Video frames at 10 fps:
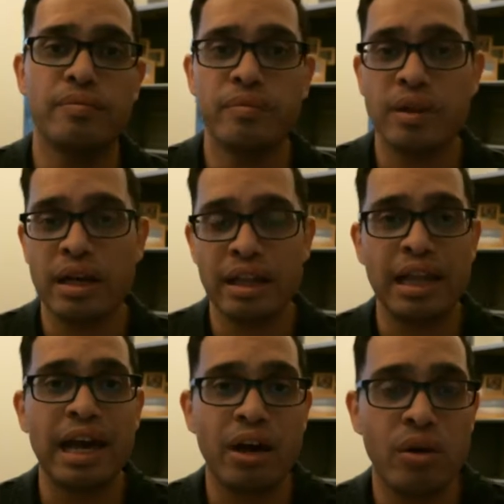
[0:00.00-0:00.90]

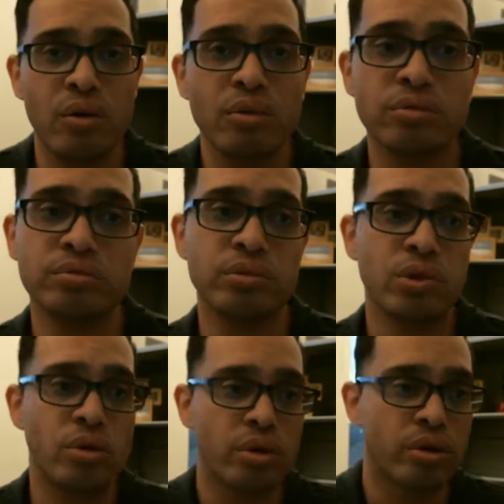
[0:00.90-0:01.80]
allow
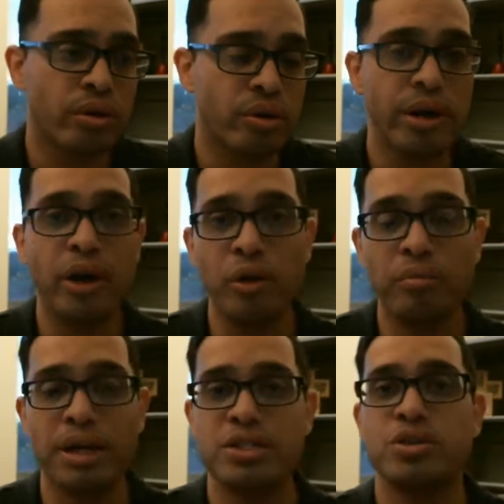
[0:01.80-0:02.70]
or help my
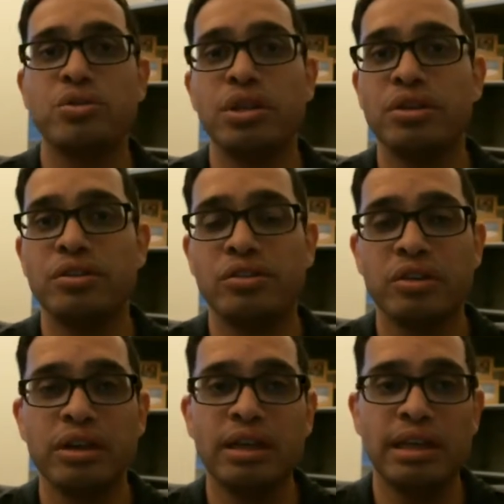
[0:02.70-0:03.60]
students
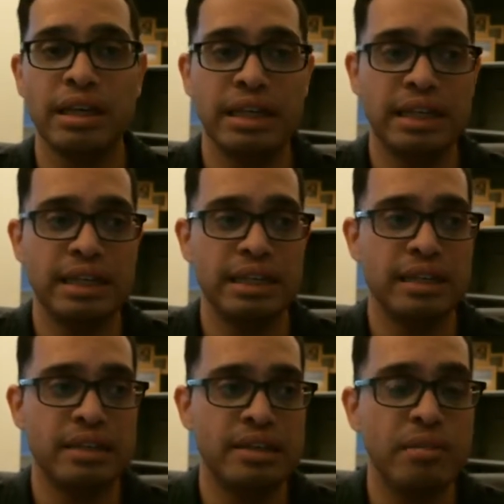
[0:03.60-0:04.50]
in
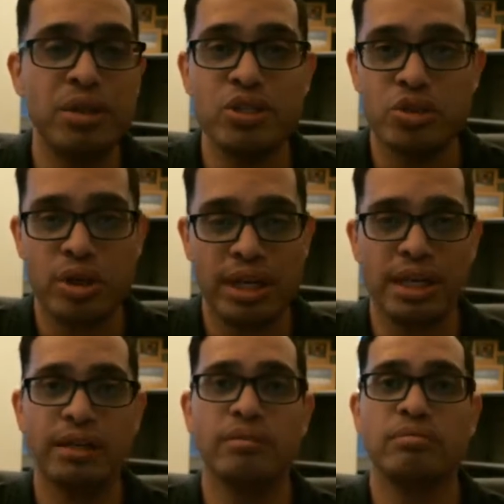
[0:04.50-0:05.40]

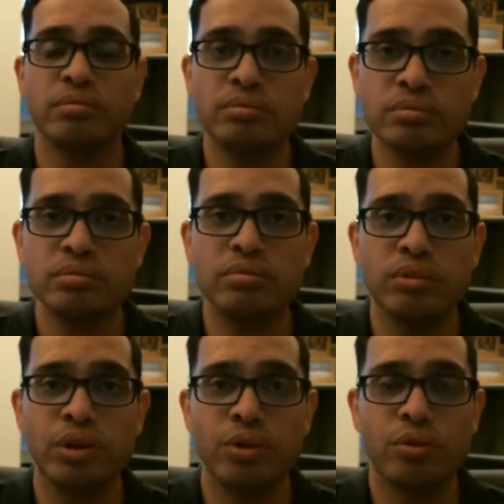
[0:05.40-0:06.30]
demonstrating,
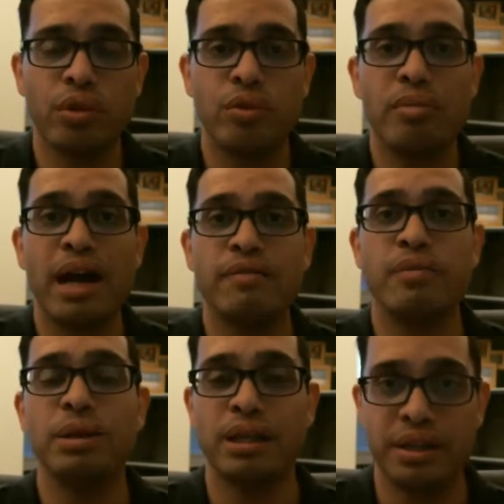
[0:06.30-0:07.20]
their math
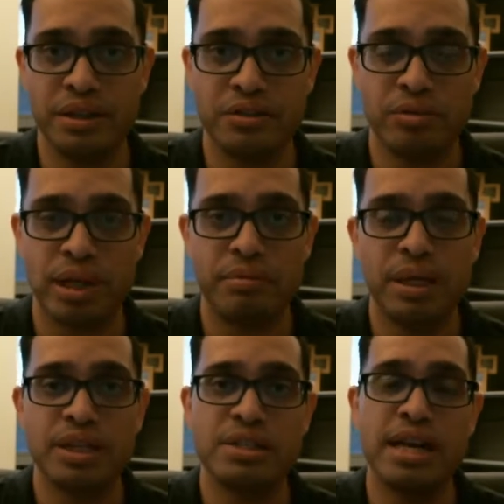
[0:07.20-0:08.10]
abilities, right?
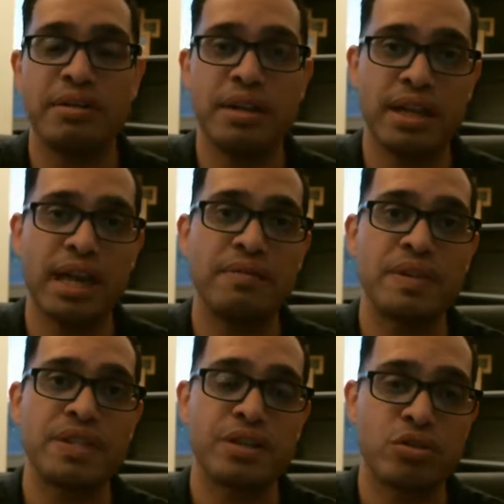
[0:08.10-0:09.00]
Because now that they have this
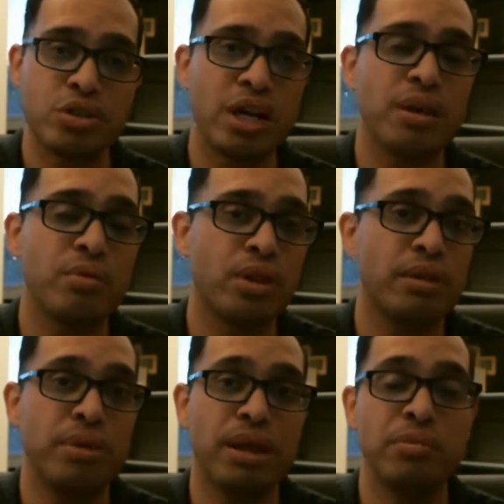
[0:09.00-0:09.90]
extra time, will they be able